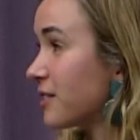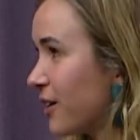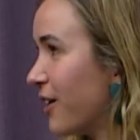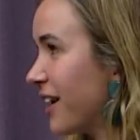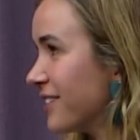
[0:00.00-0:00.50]

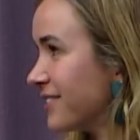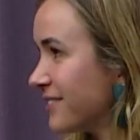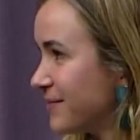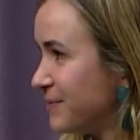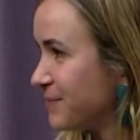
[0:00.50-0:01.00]
go ahead.
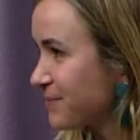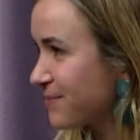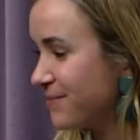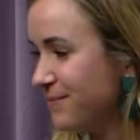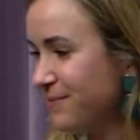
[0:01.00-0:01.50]
So,
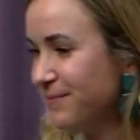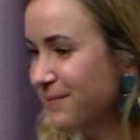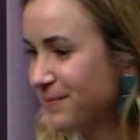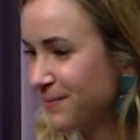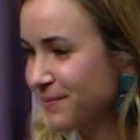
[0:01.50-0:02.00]

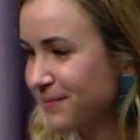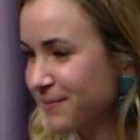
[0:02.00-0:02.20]
uh,